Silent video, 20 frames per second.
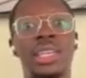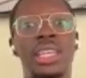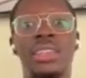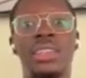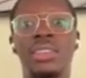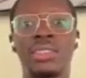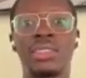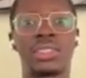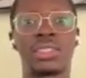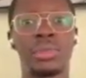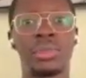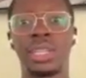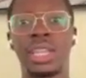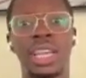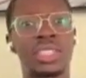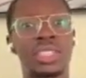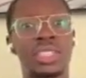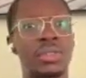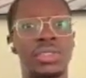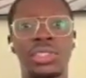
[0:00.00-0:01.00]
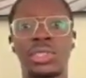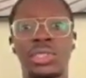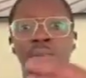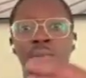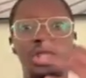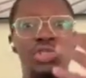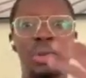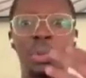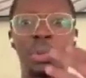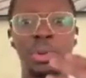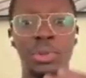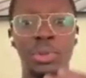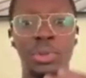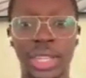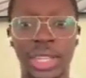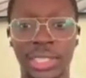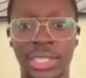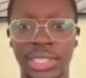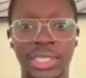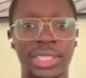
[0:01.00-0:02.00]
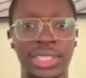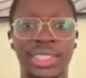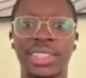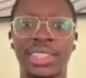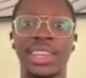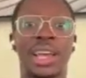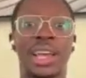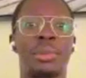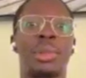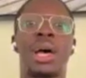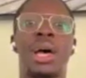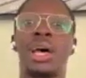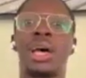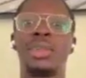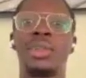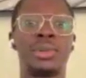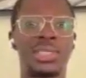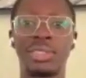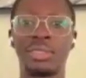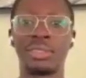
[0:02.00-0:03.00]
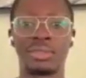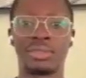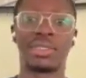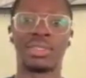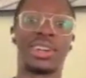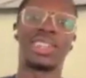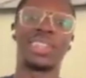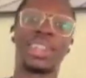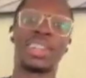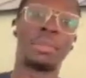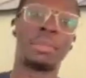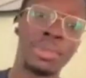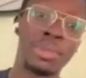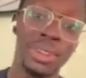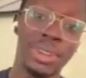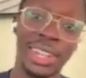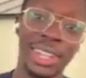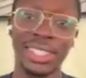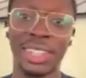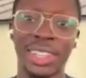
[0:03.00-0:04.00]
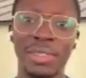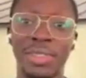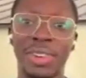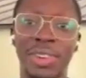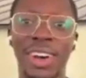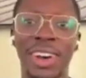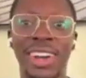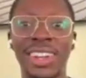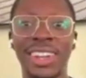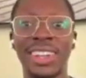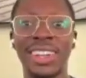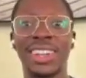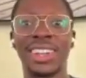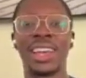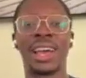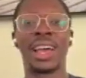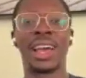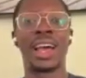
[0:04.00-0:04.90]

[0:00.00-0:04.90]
He gives it to me. That stuff is still dripping wet. I'm like, I don't give a fuck. I put that stuff on.